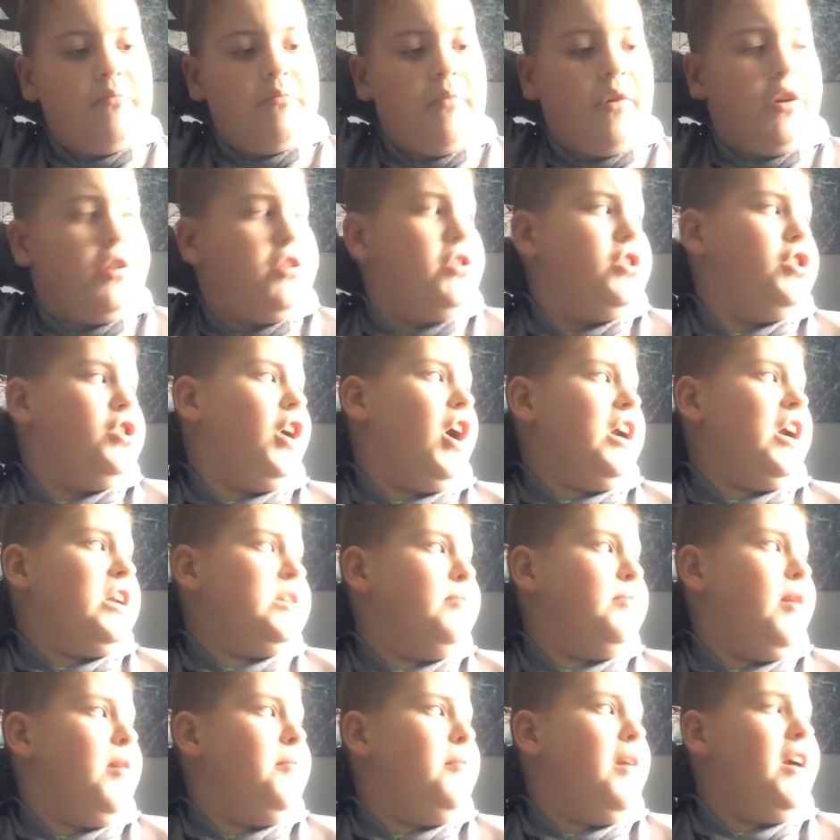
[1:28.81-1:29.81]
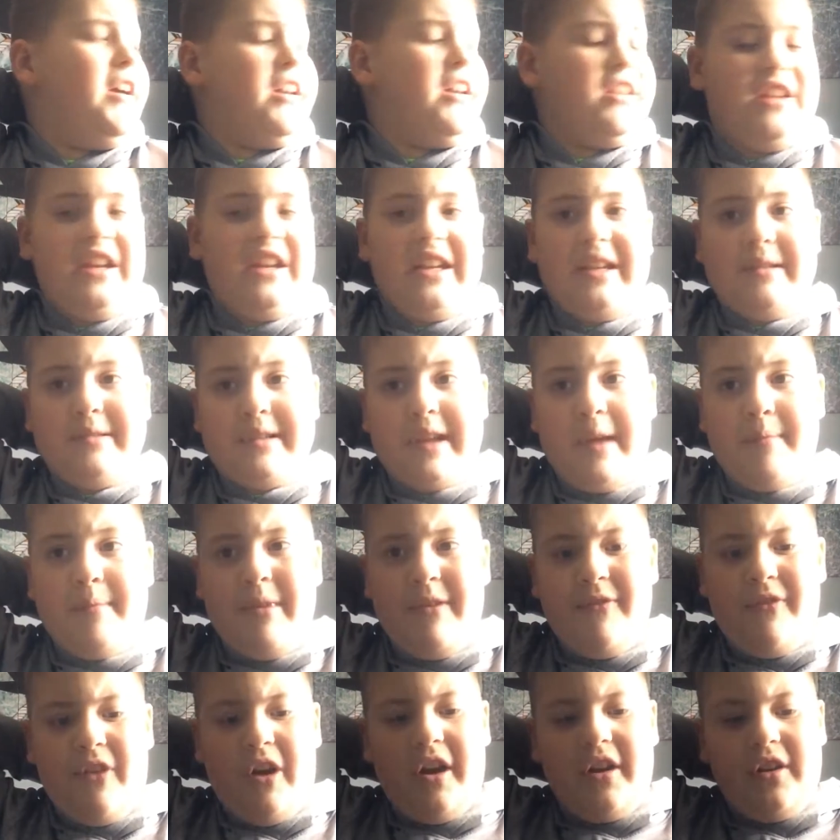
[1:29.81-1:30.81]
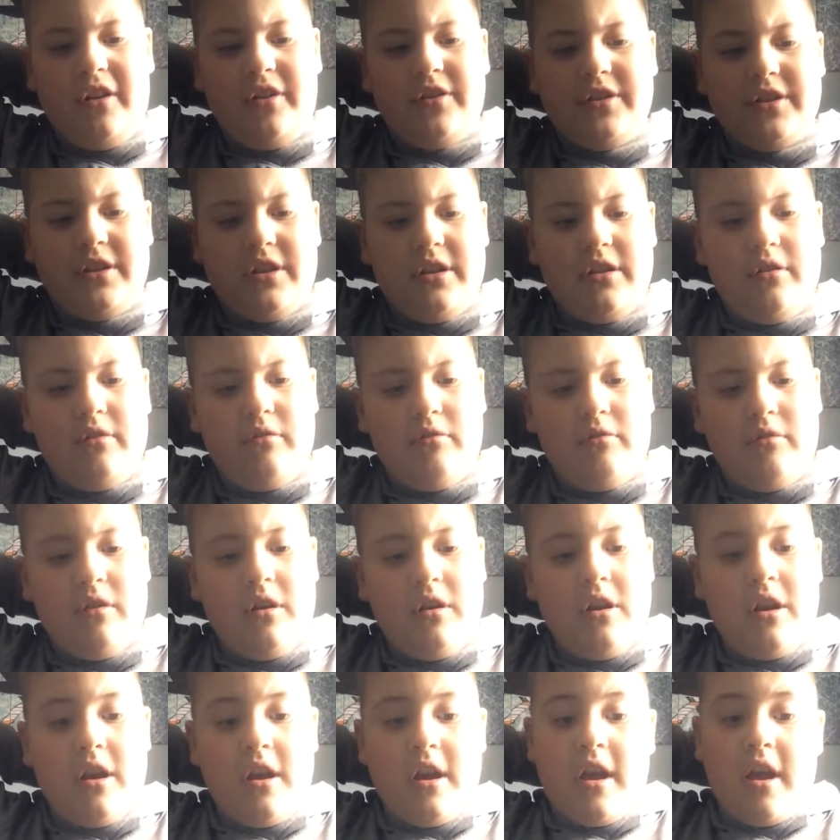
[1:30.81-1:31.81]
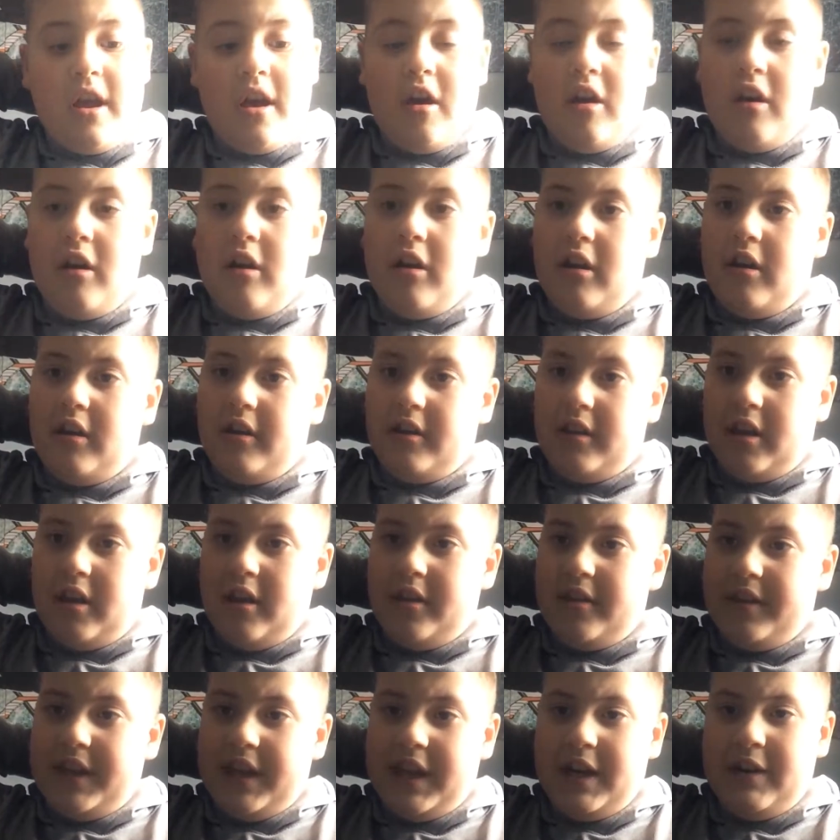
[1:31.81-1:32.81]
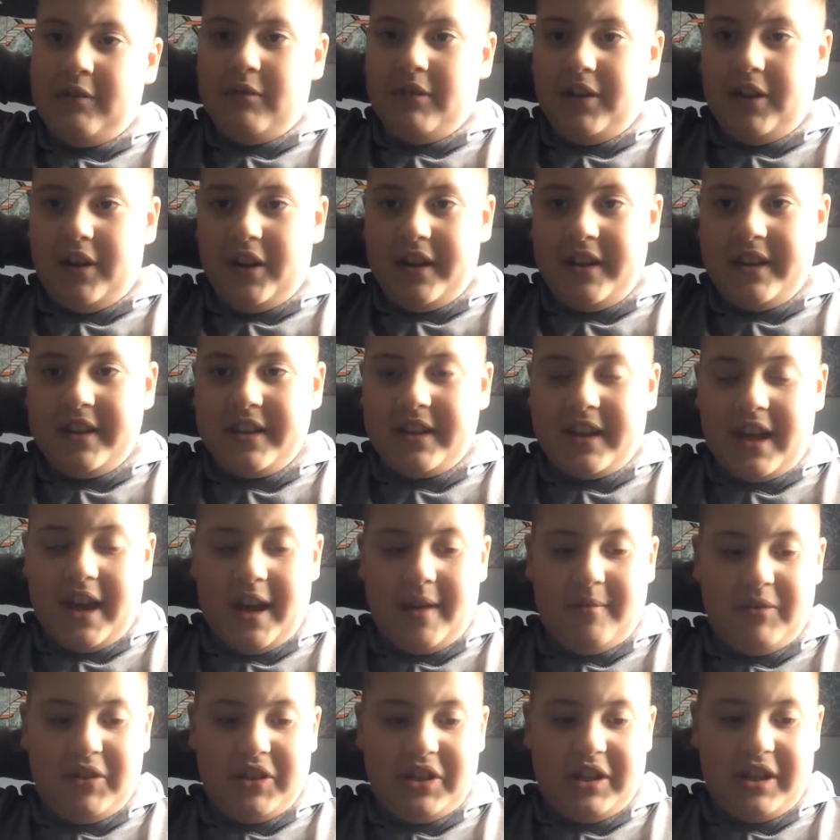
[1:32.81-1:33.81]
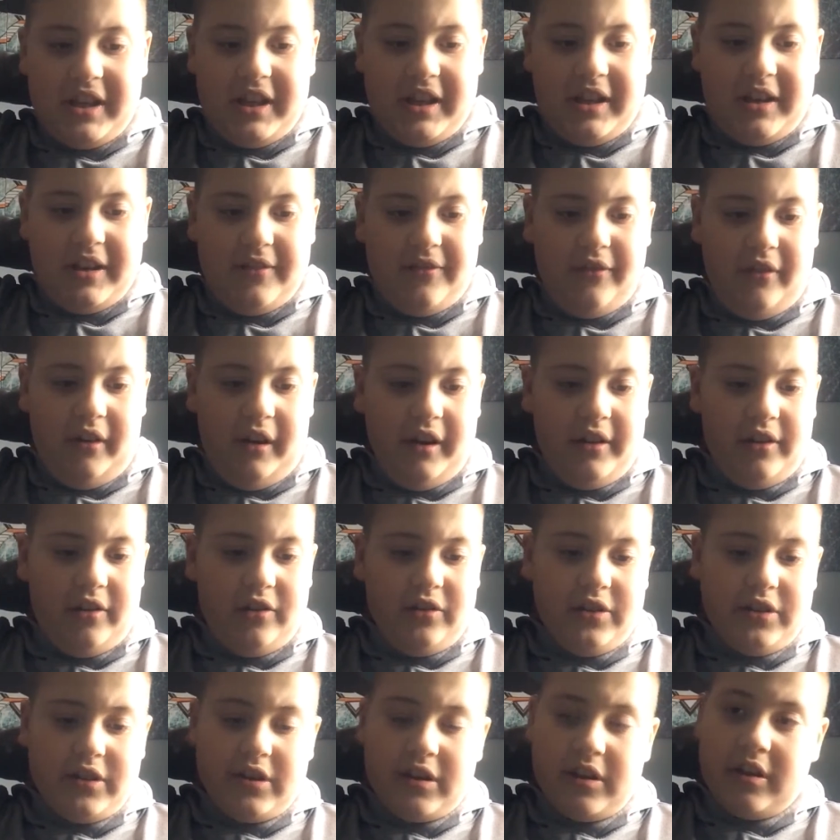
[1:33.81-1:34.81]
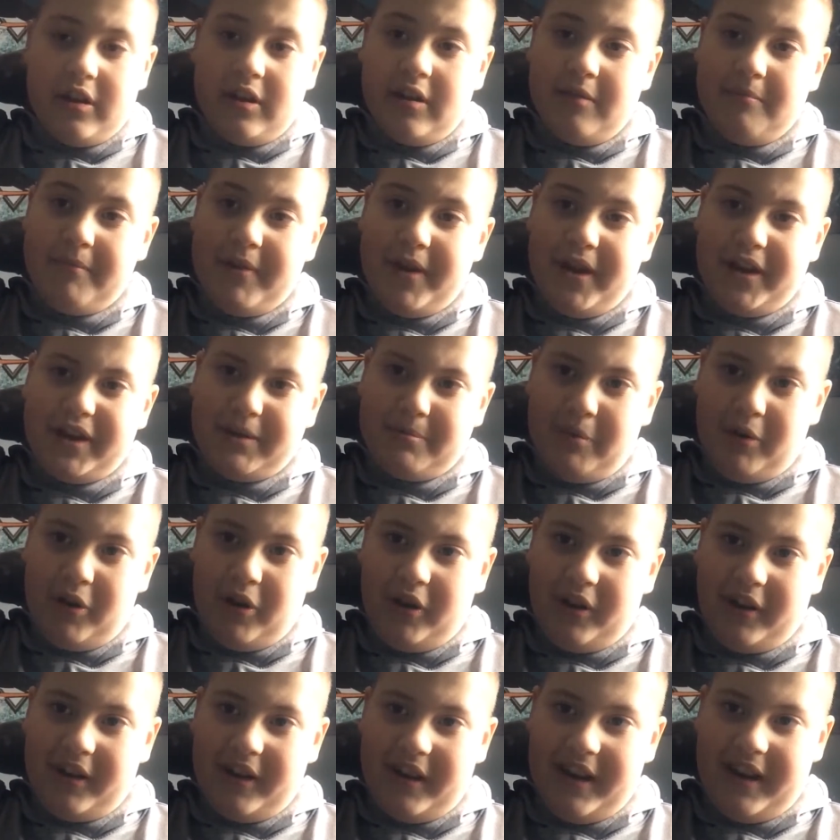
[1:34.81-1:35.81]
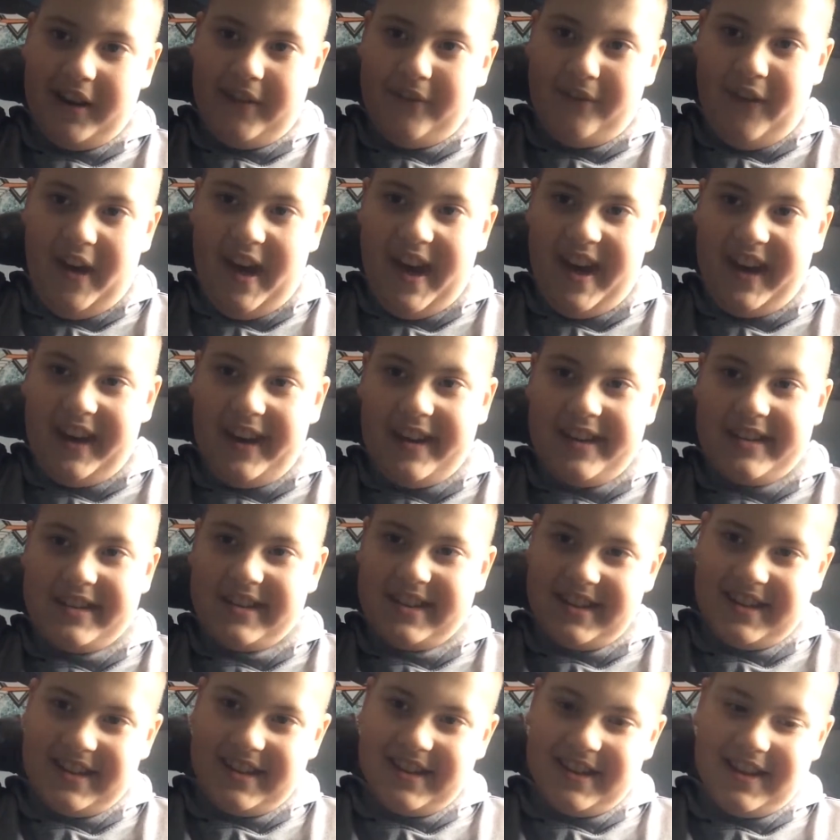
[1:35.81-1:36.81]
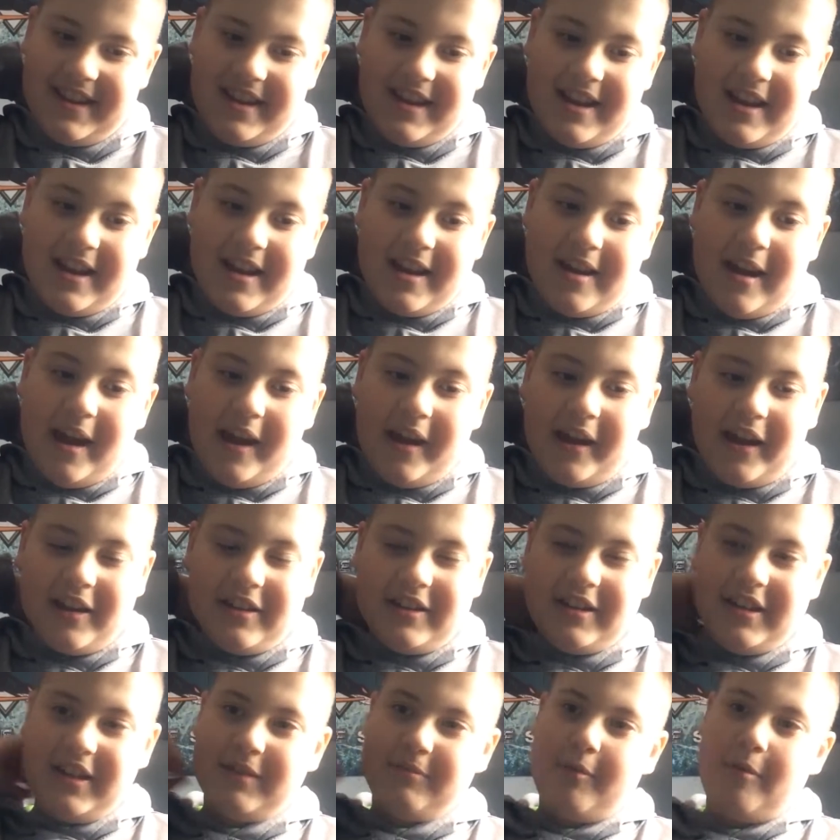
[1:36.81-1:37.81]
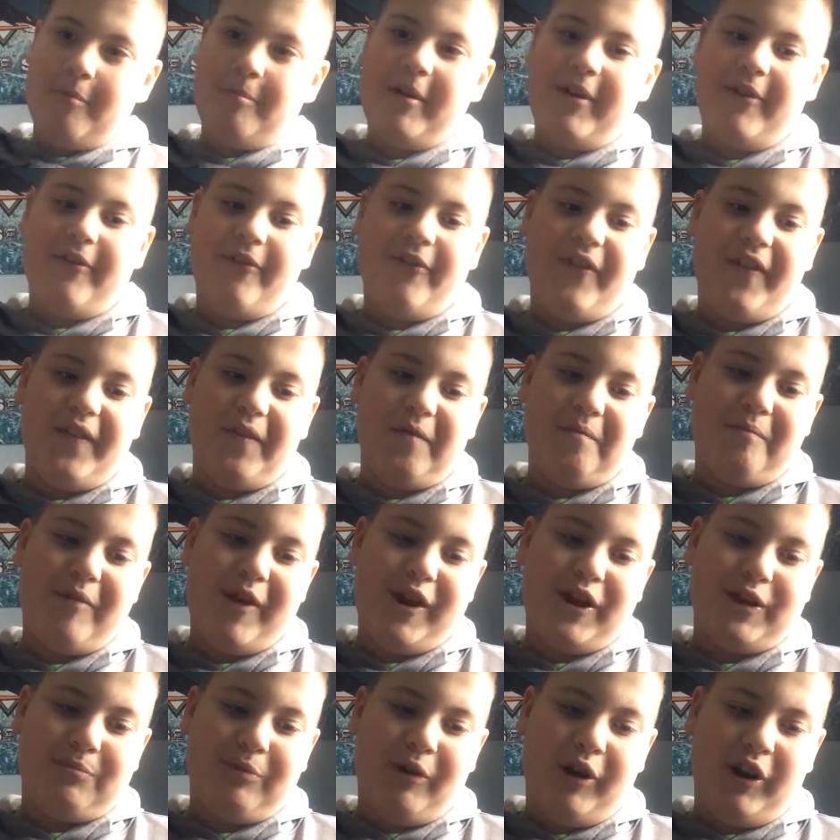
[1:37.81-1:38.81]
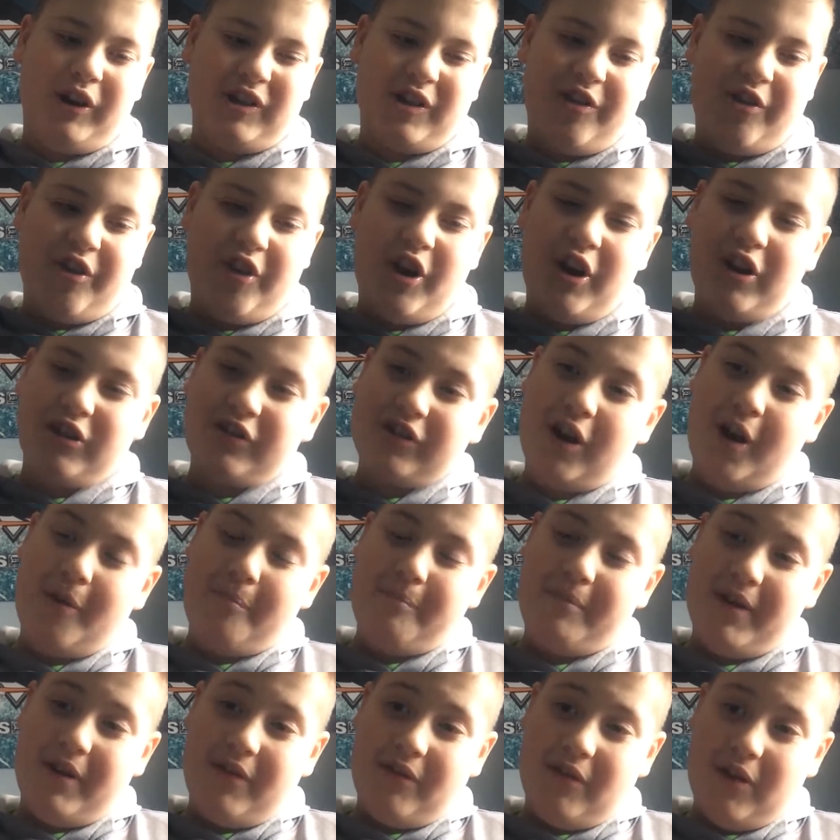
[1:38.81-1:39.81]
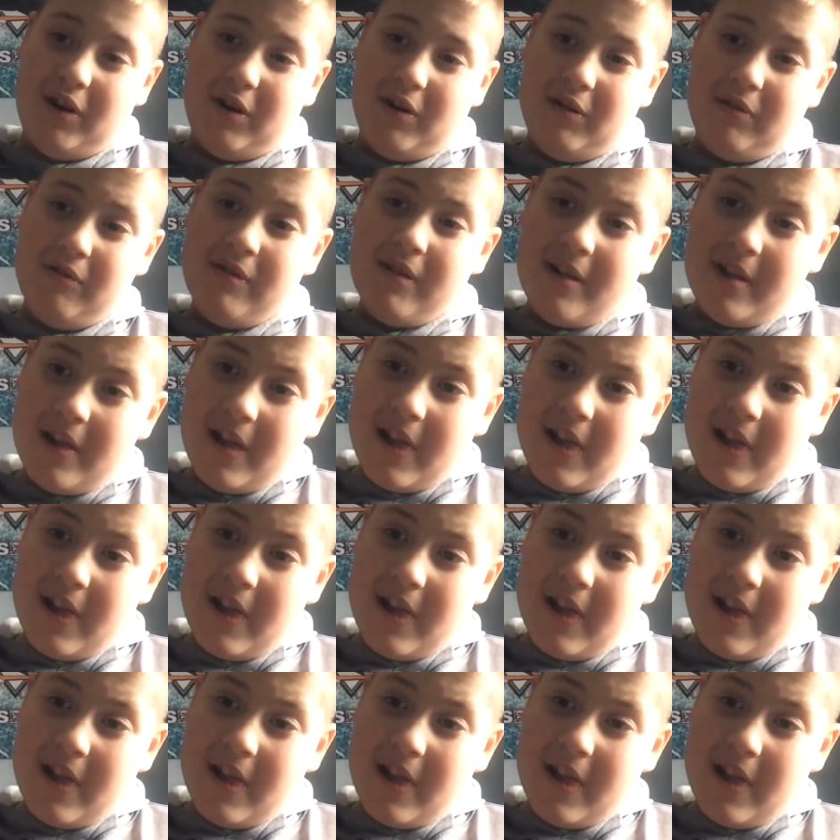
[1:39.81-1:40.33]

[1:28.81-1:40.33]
But Sharks might make it to the semifinals too. Uh, you know a nice game to see in the finals? Pittsburgh and Vegas. Because this will be Pittsburgh's third cup in a row.